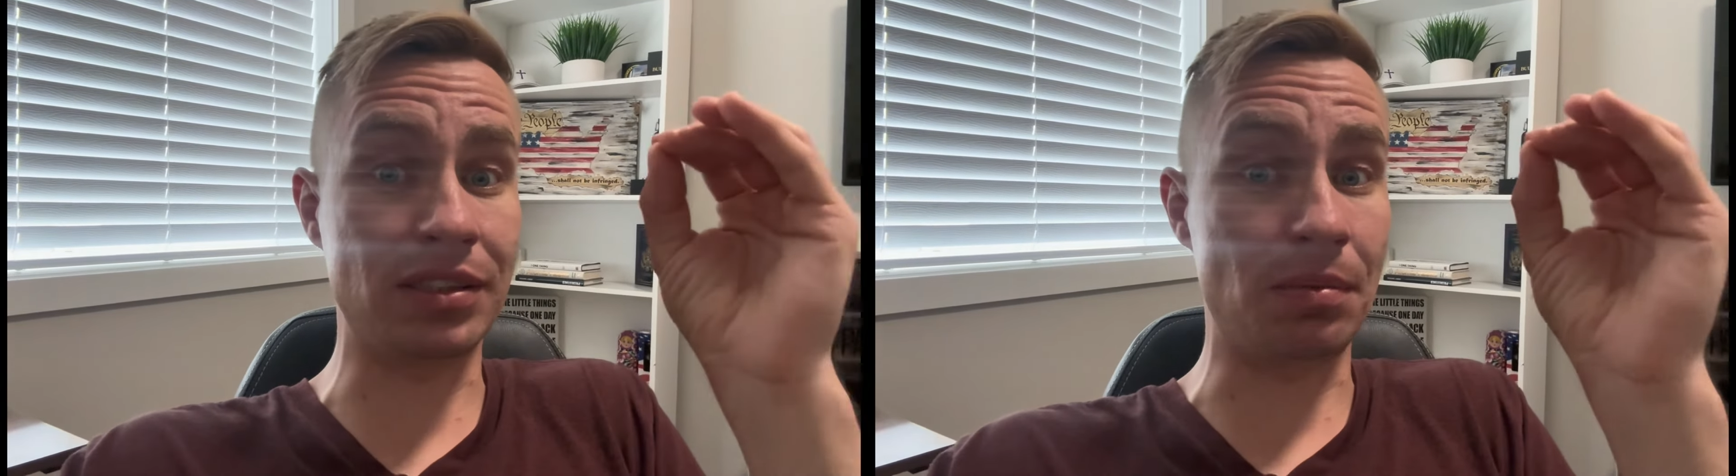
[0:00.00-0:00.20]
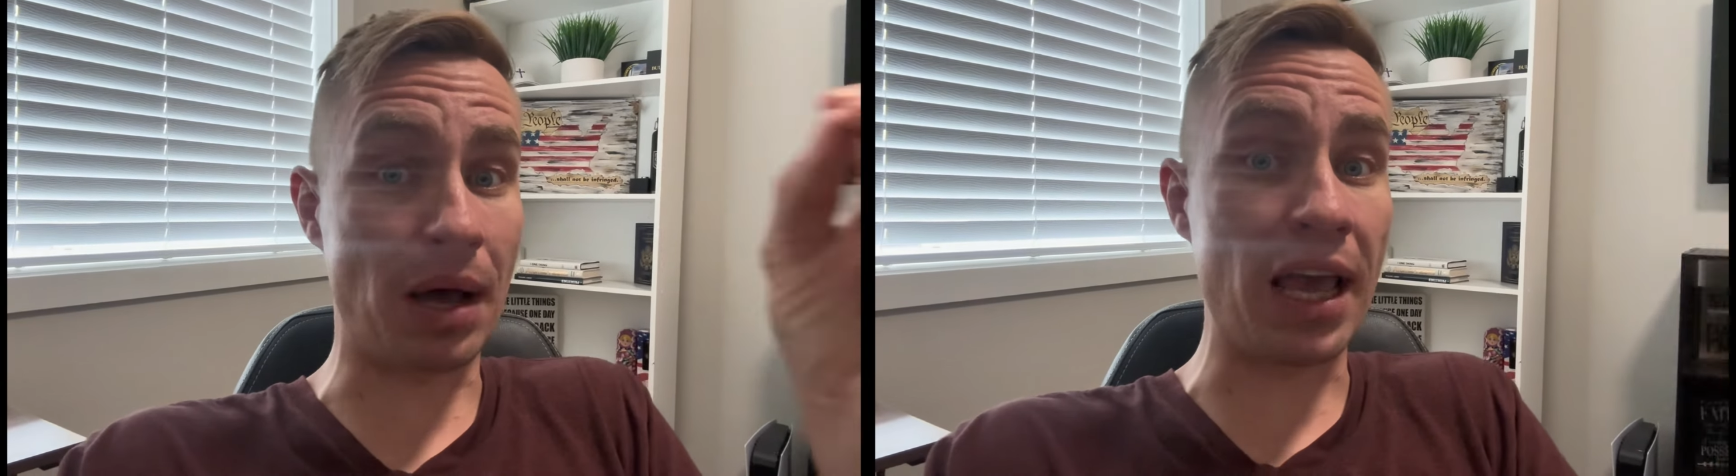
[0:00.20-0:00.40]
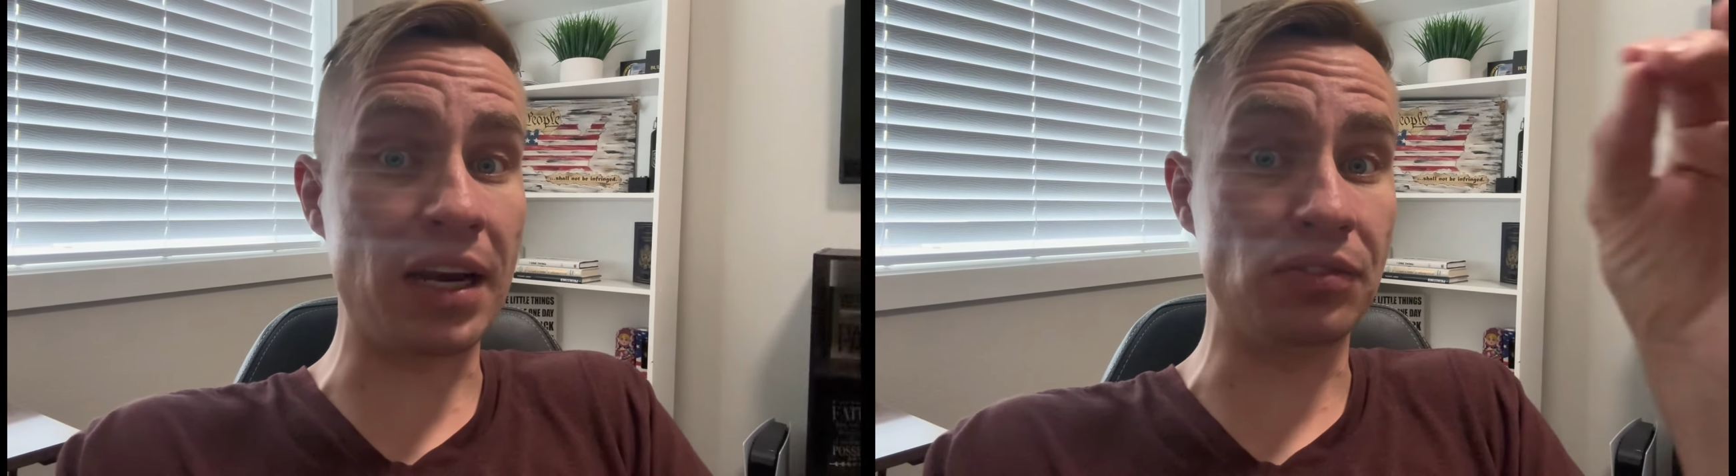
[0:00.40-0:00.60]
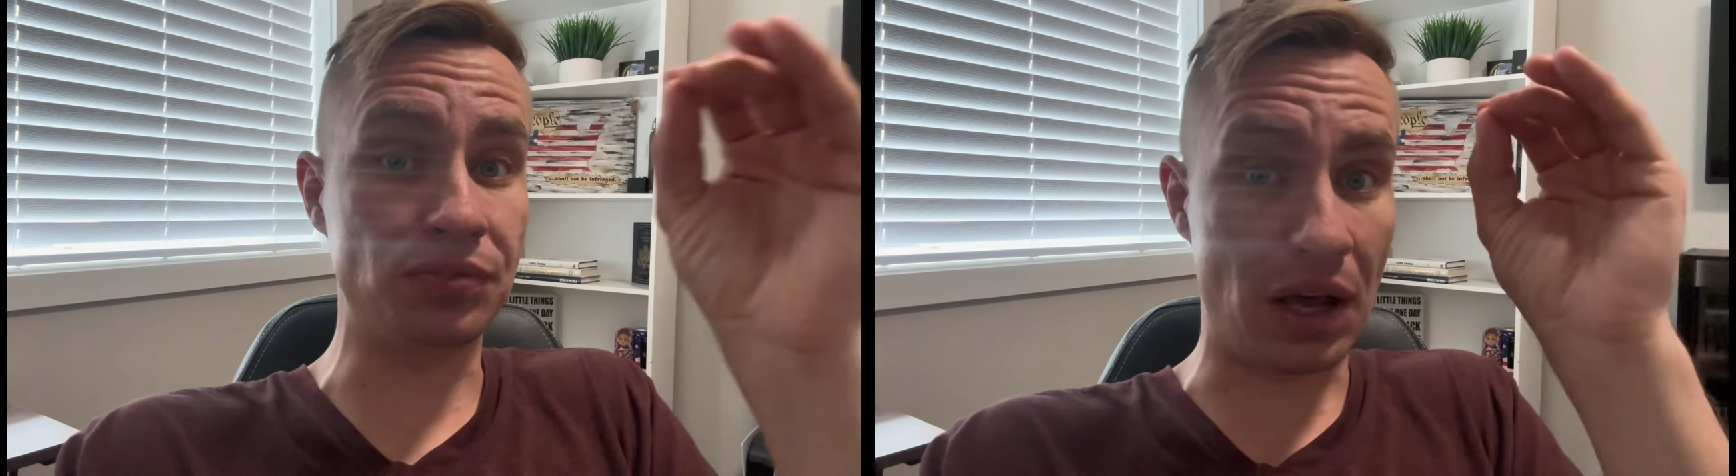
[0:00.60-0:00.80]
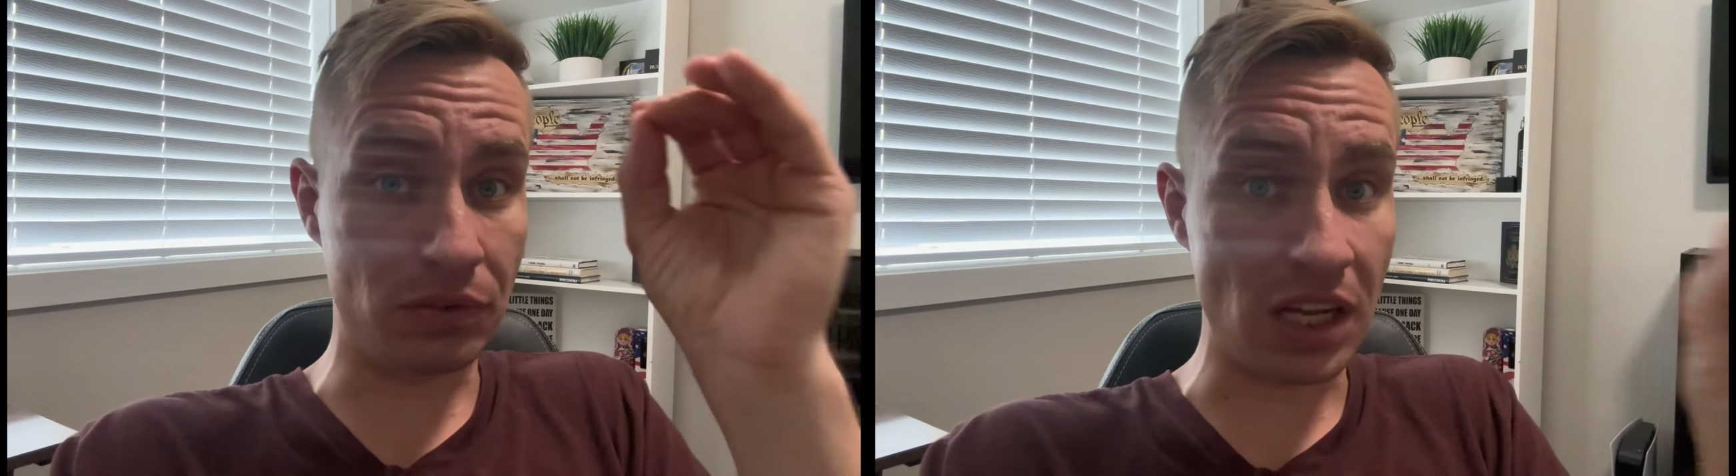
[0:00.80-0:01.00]
the Biden
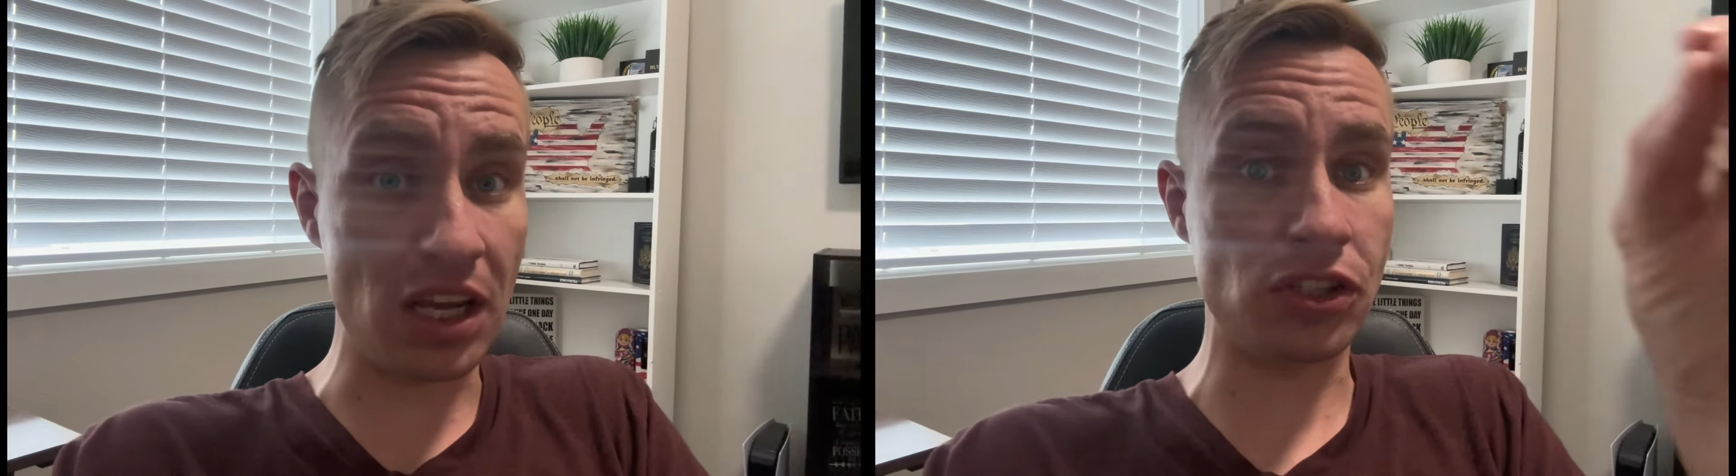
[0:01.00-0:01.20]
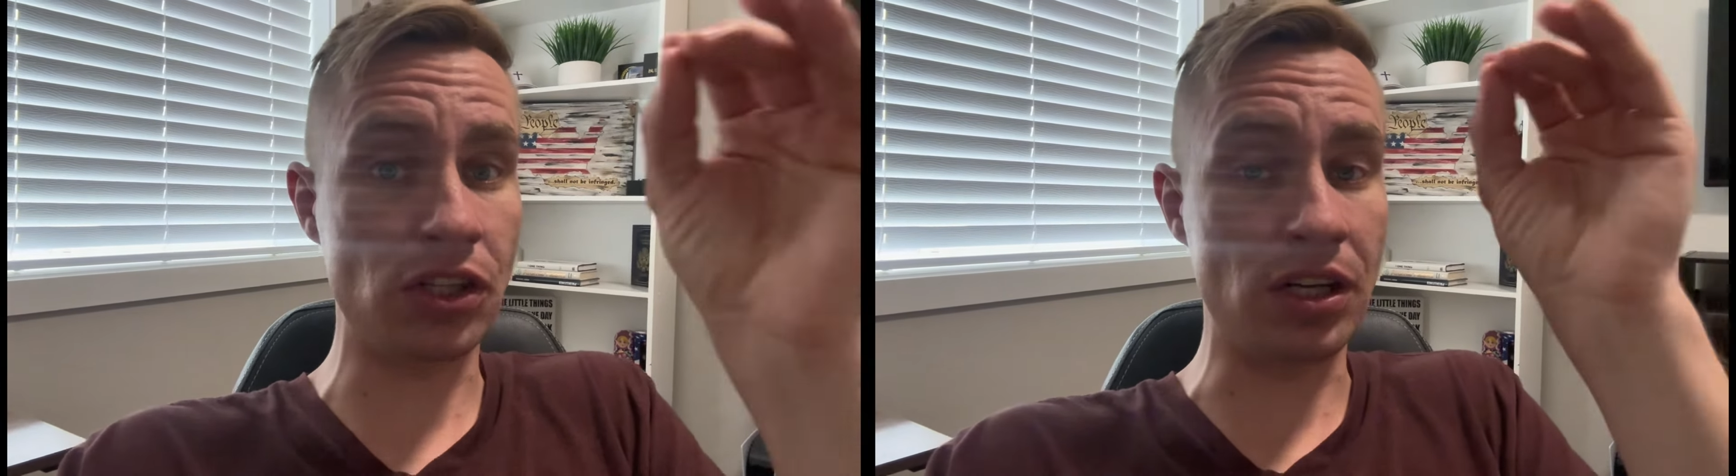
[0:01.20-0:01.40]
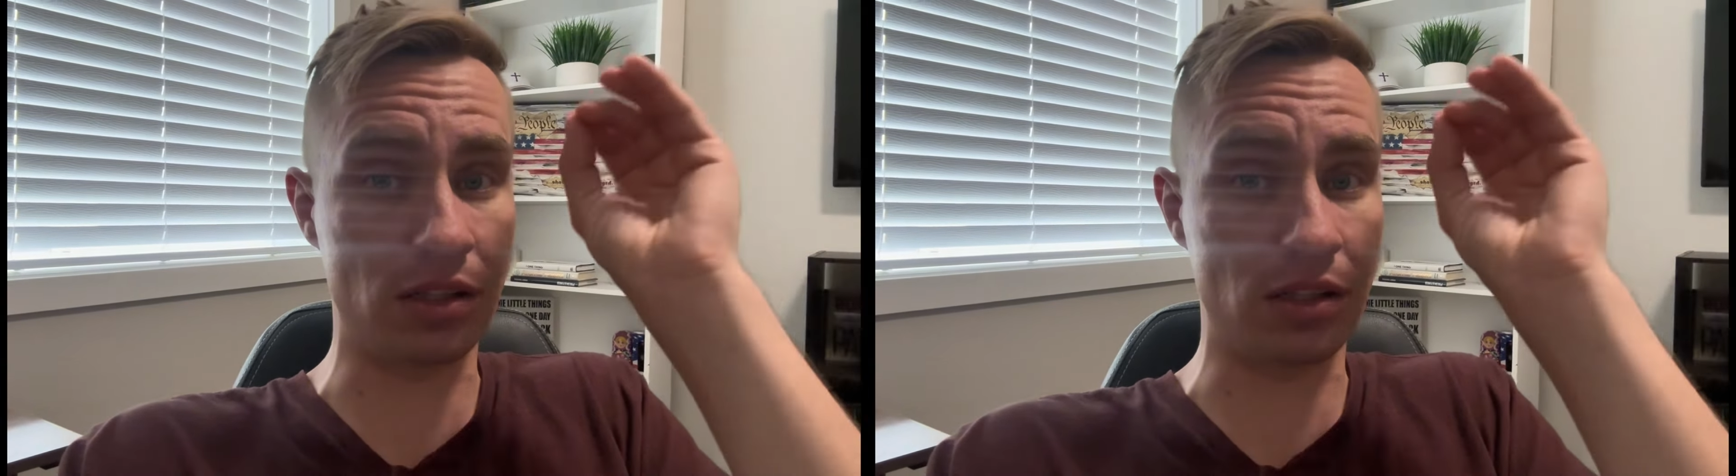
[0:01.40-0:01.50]
Foundation